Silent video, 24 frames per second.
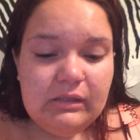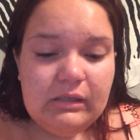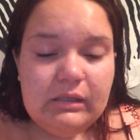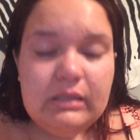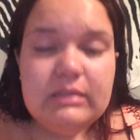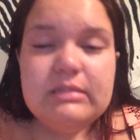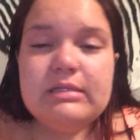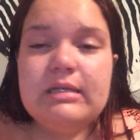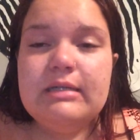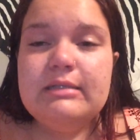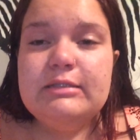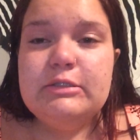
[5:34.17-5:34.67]

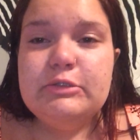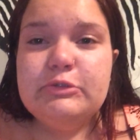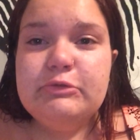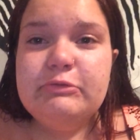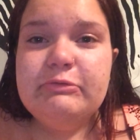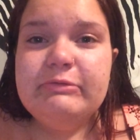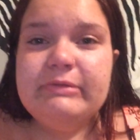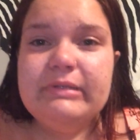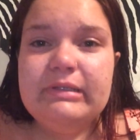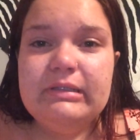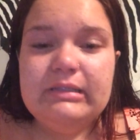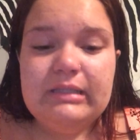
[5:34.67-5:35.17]
Because I do
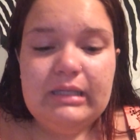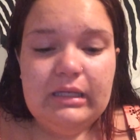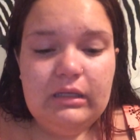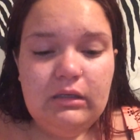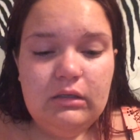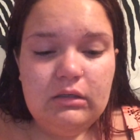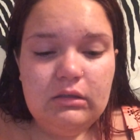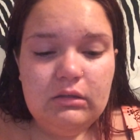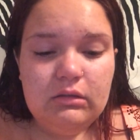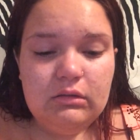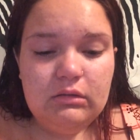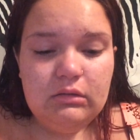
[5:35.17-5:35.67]
feel
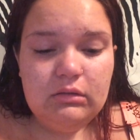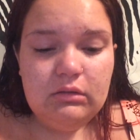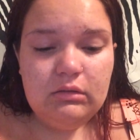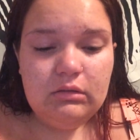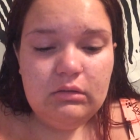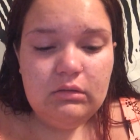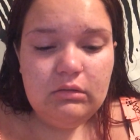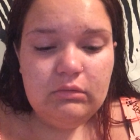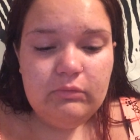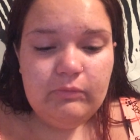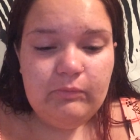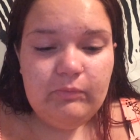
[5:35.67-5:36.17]
like
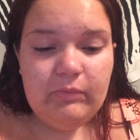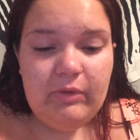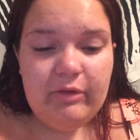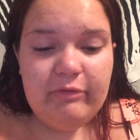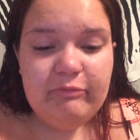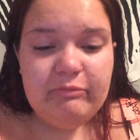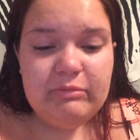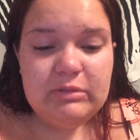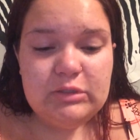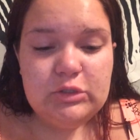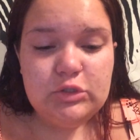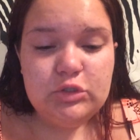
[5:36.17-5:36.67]

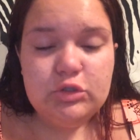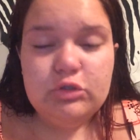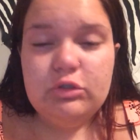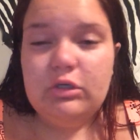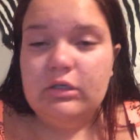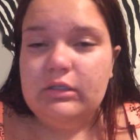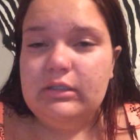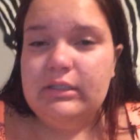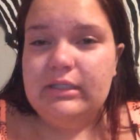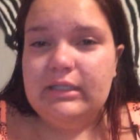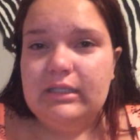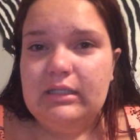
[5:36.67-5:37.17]
I've been
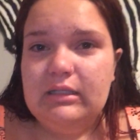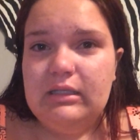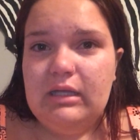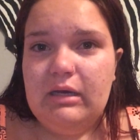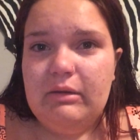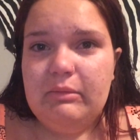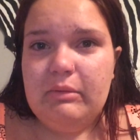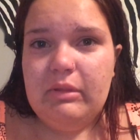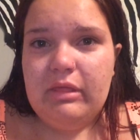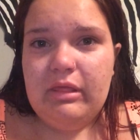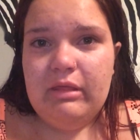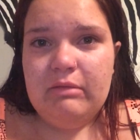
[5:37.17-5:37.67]
struggling a
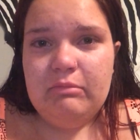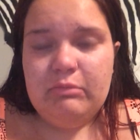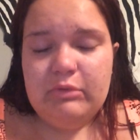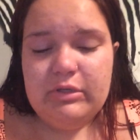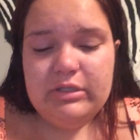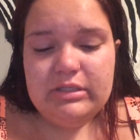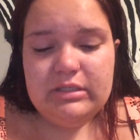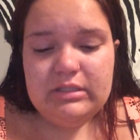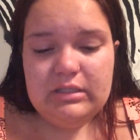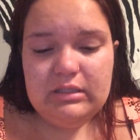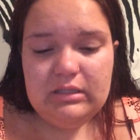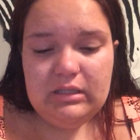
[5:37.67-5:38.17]
lot with him
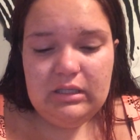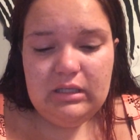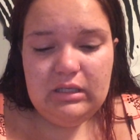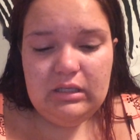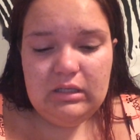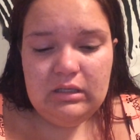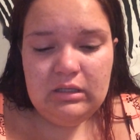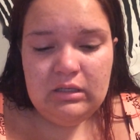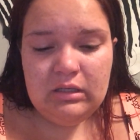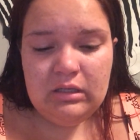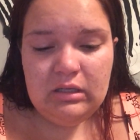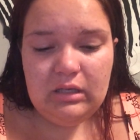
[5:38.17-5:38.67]

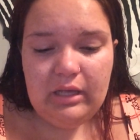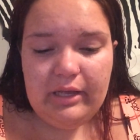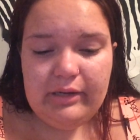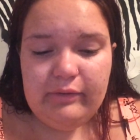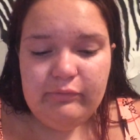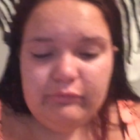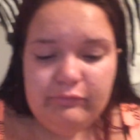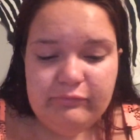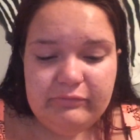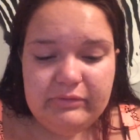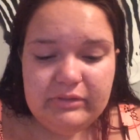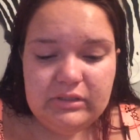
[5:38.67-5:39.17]
recently. I
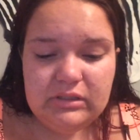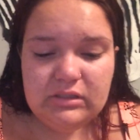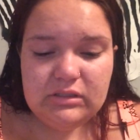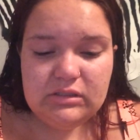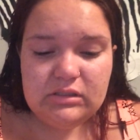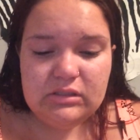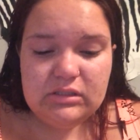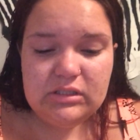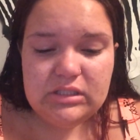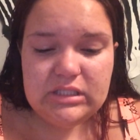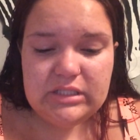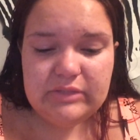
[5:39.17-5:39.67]
don't feel
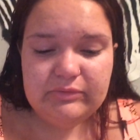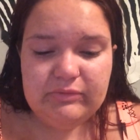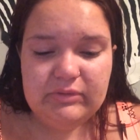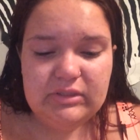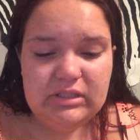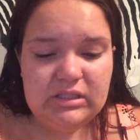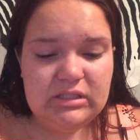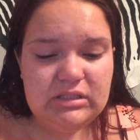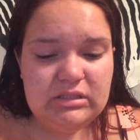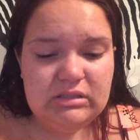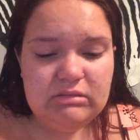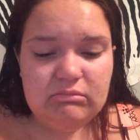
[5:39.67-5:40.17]
like, I just feel
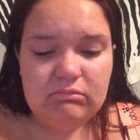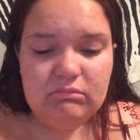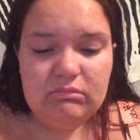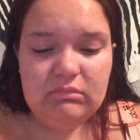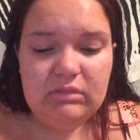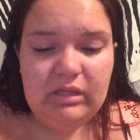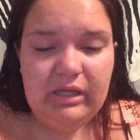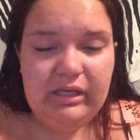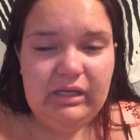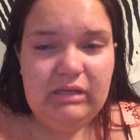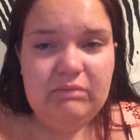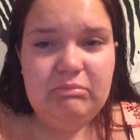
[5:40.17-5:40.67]
like
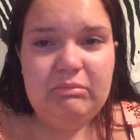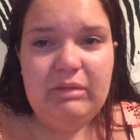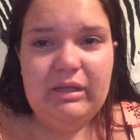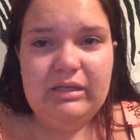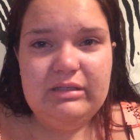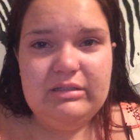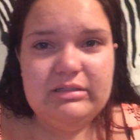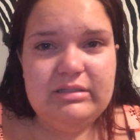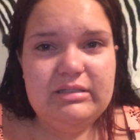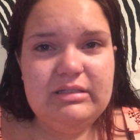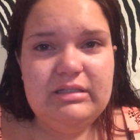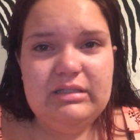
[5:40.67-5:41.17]
lying in
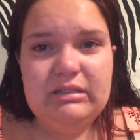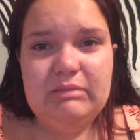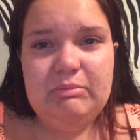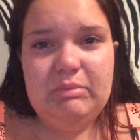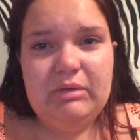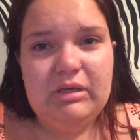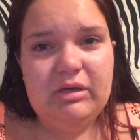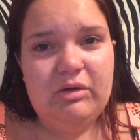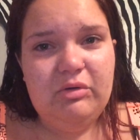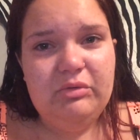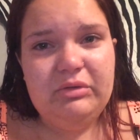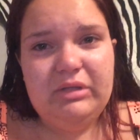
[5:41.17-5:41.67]
bed and
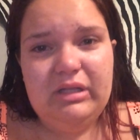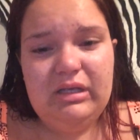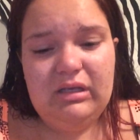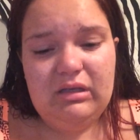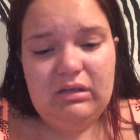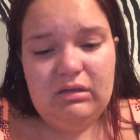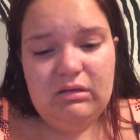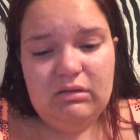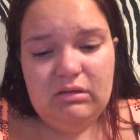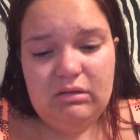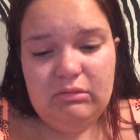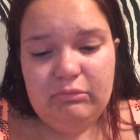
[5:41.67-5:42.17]
sleeping all
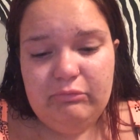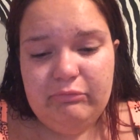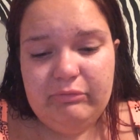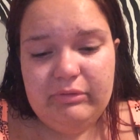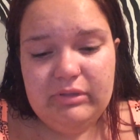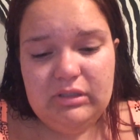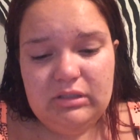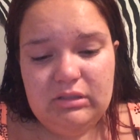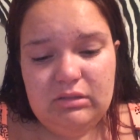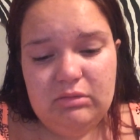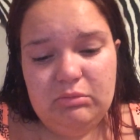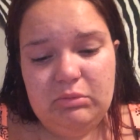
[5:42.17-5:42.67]
night. I don't
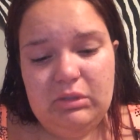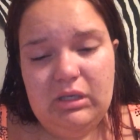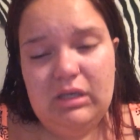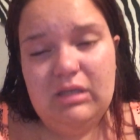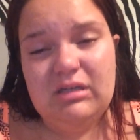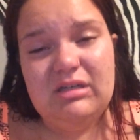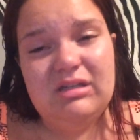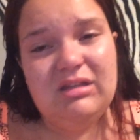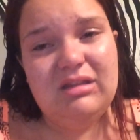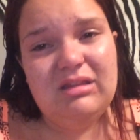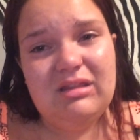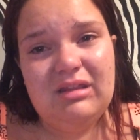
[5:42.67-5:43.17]
feel like doing
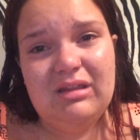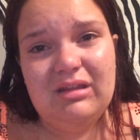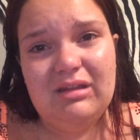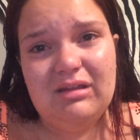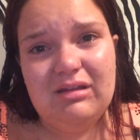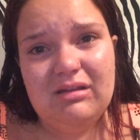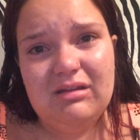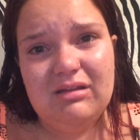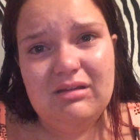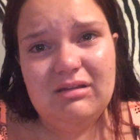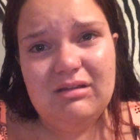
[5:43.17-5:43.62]
anything.